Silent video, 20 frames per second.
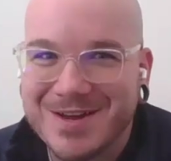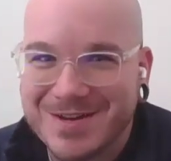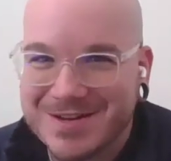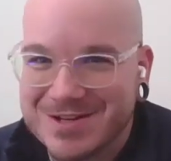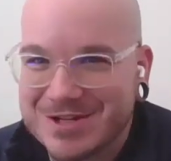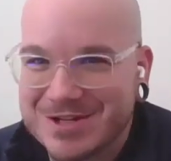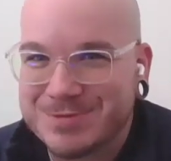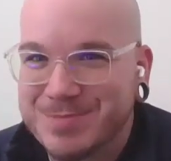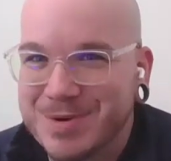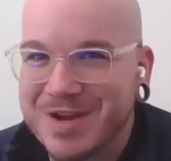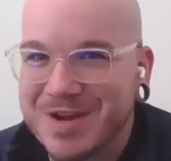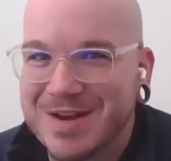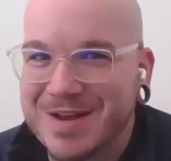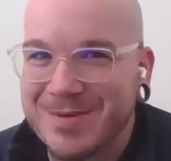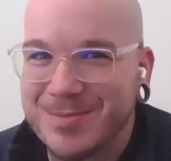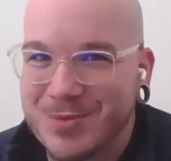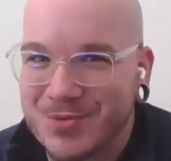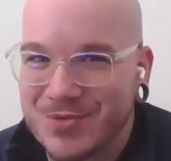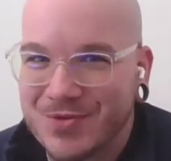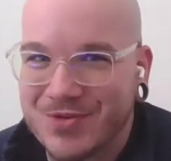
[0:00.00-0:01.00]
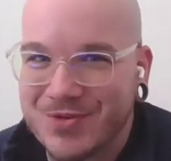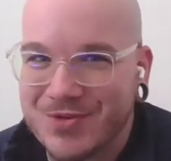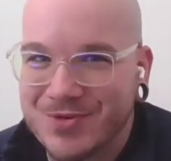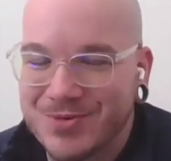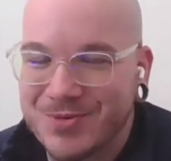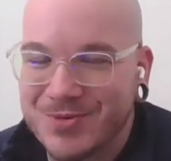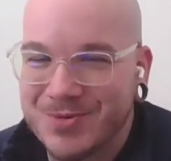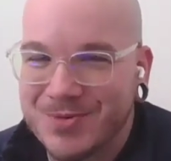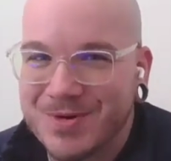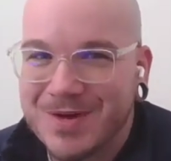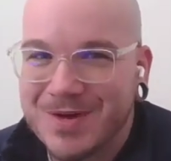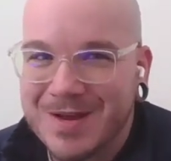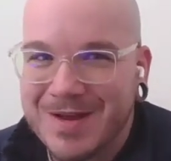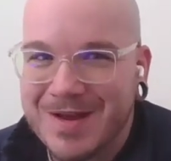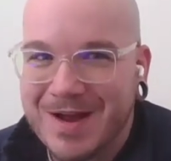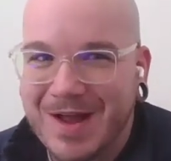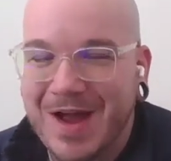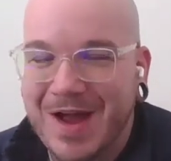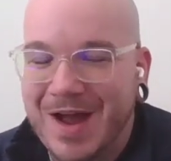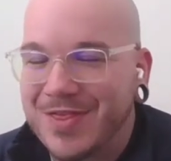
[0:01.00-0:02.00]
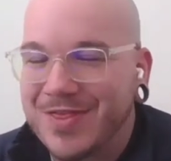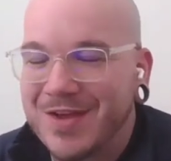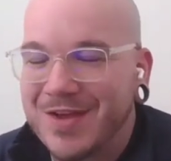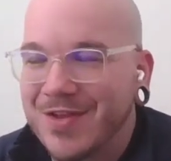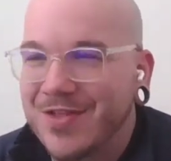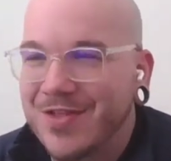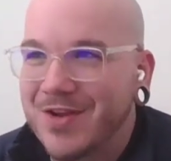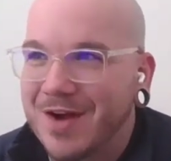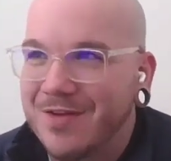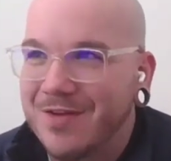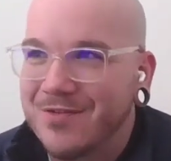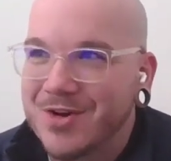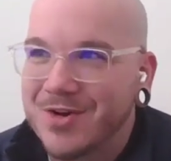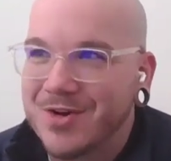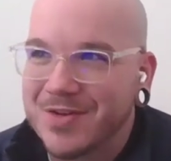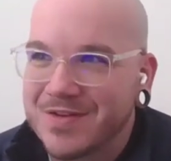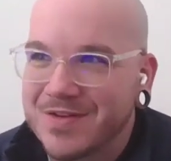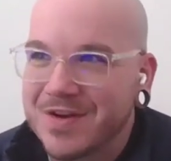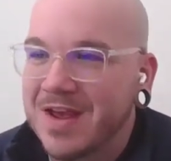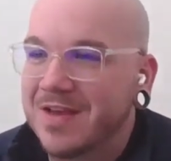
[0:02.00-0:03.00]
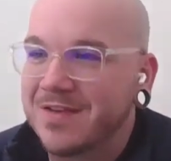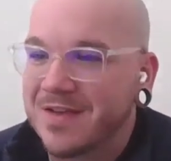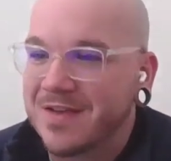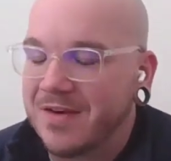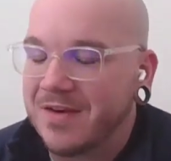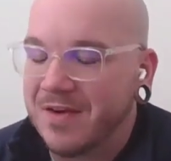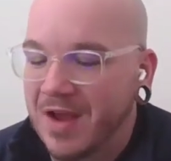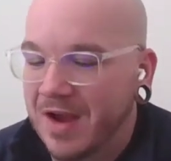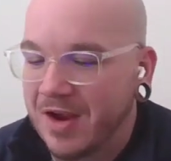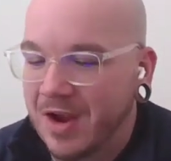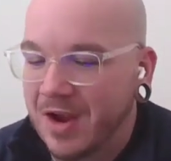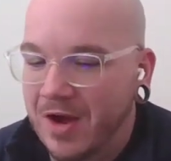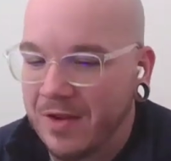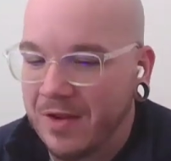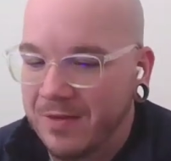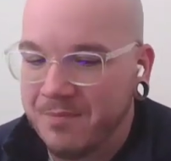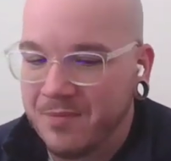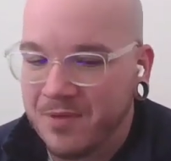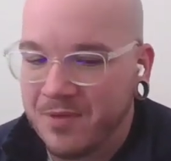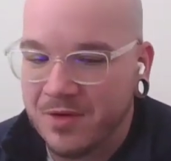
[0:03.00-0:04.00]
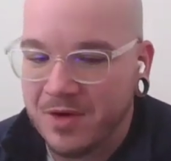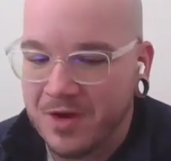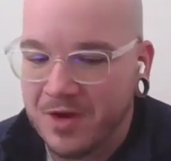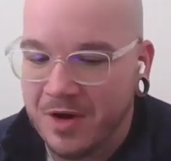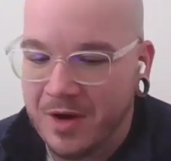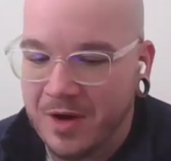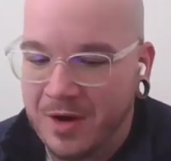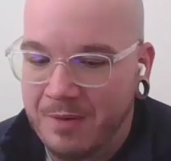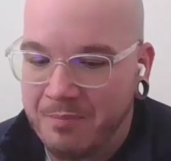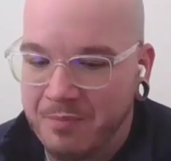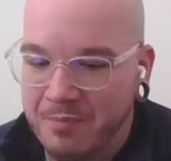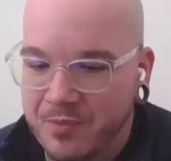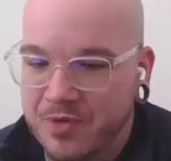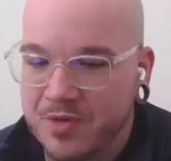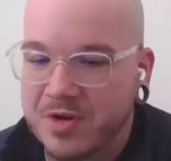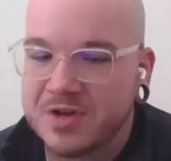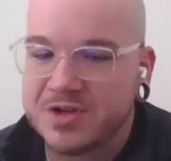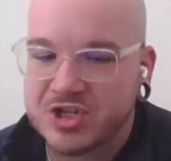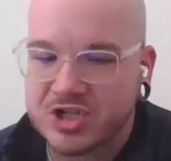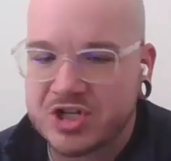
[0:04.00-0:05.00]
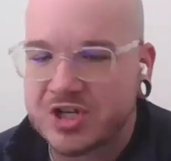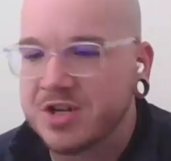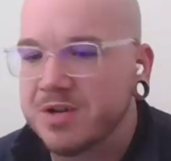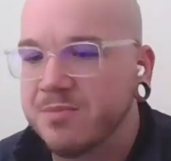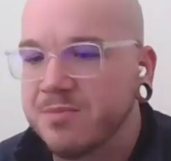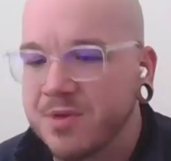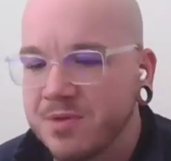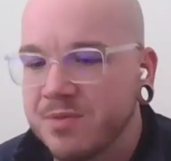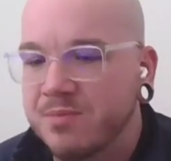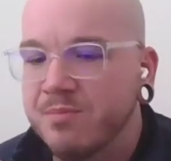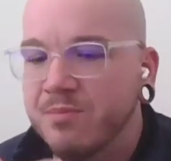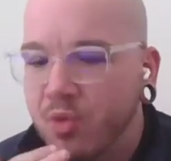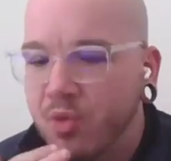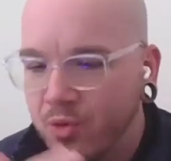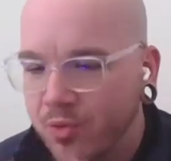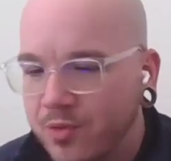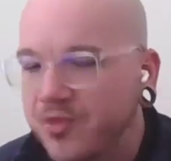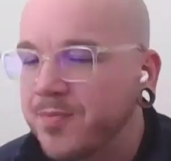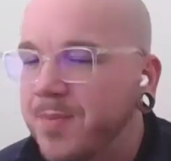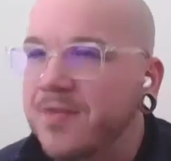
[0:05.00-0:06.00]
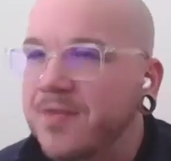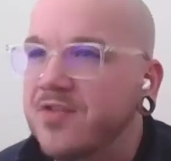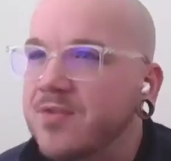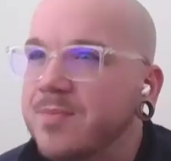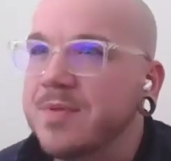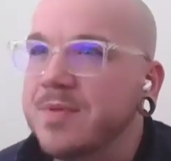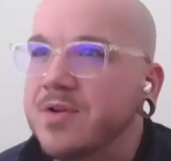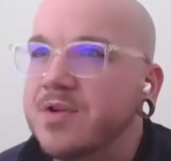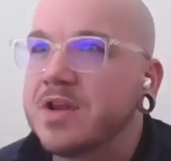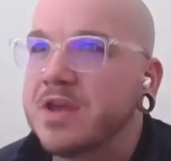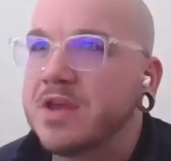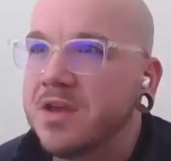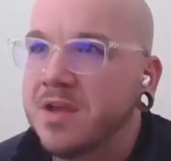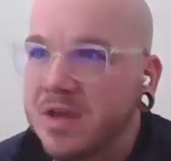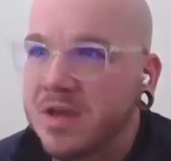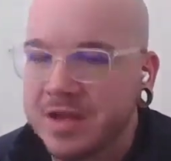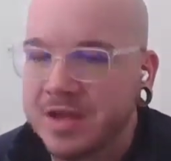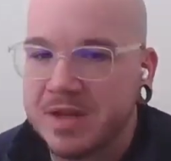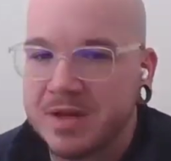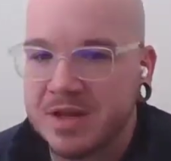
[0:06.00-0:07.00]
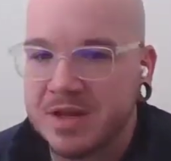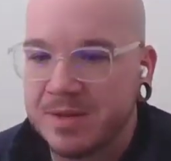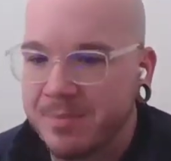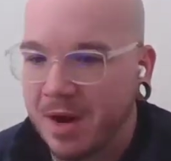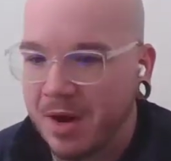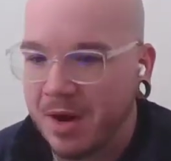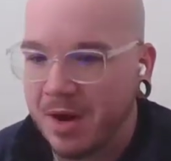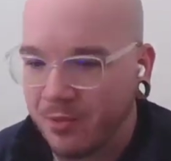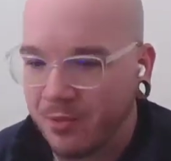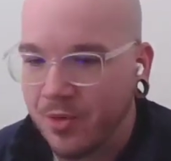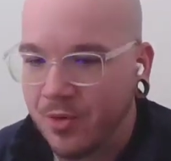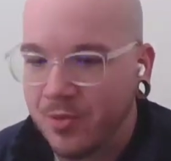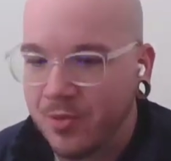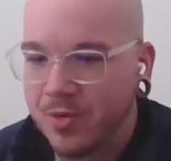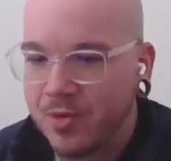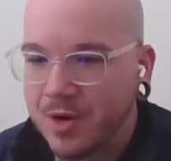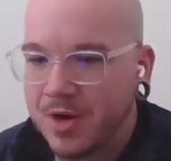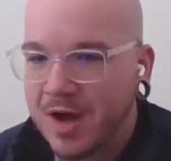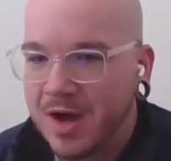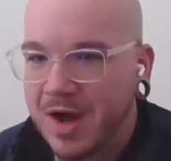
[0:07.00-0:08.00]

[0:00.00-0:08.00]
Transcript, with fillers: Just being able to, I, I think that I've noticed as I, I got um, just it, more responsibility in, in my role.